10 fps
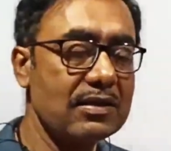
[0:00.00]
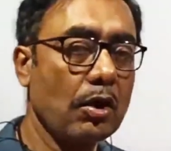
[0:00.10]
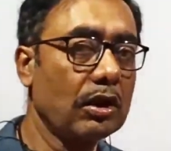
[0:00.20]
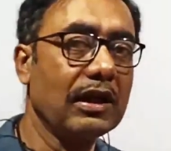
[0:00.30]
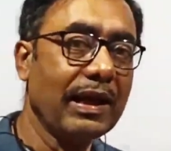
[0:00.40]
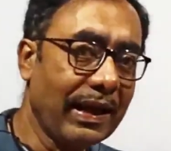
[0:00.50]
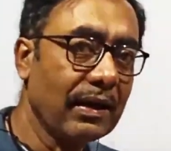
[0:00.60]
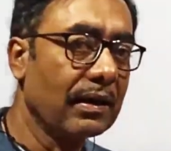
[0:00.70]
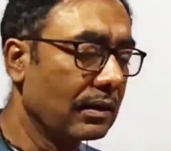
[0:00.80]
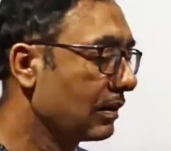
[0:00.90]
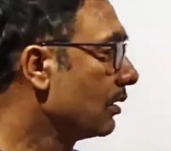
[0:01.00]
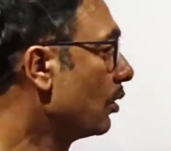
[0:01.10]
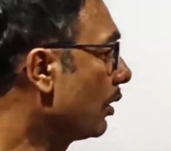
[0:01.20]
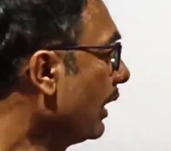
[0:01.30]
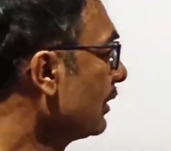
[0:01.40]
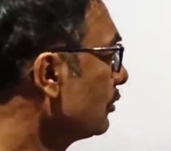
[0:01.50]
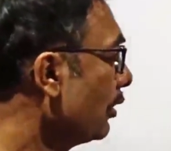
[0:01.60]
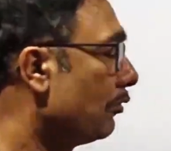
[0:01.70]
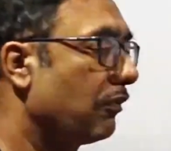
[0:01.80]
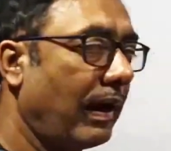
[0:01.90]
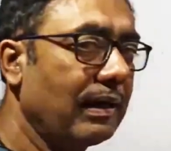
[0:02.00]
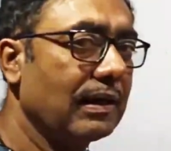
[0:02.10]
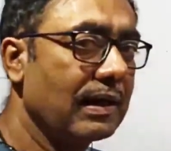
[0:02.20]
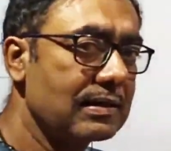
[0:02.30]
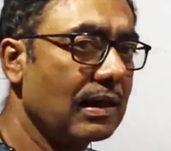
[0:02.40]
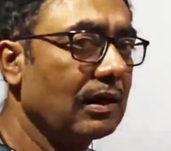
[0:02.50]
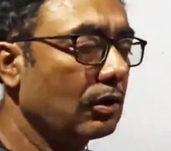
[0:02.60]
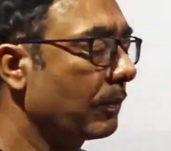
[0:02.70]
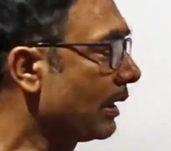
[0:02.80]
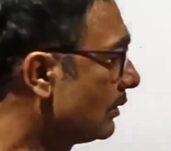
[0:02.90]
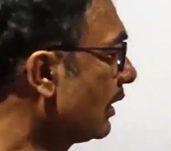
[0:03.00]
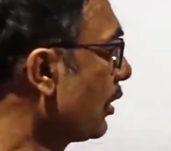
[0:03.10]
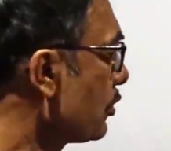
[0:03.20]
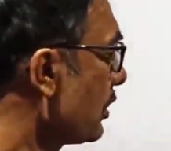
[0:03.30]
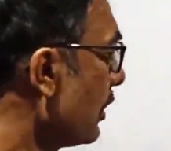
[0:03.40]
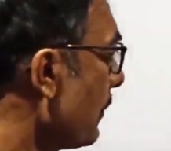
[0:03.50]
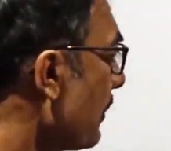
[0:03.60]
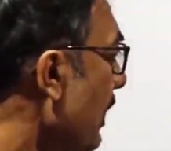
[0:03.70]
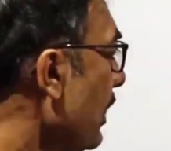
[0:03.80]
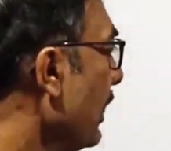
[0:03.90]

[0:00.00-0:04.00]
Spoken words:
It is not an error. Okay, so you will find the result of execution.